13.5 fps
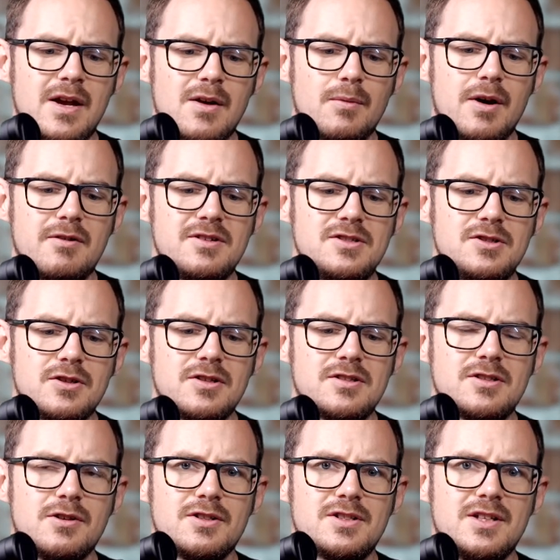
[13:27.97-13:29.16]
whereas just
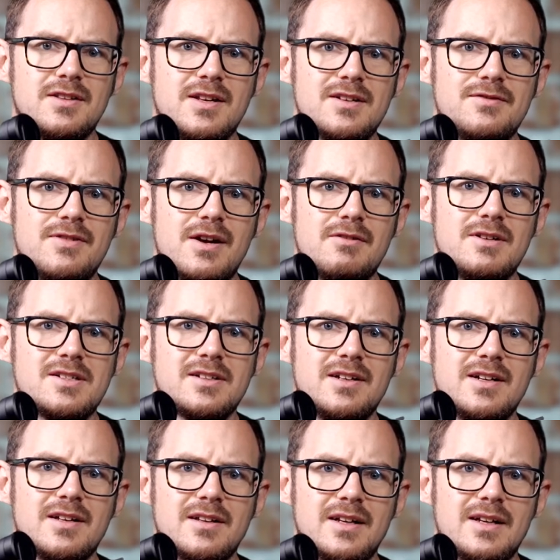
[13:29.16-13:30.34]
touching this very
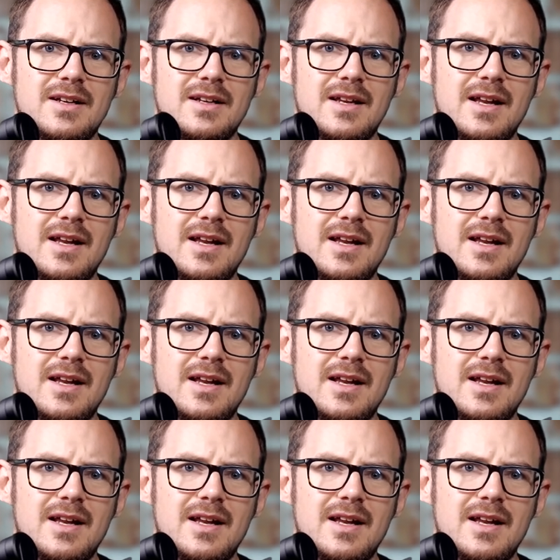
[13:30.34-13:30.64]
slightly,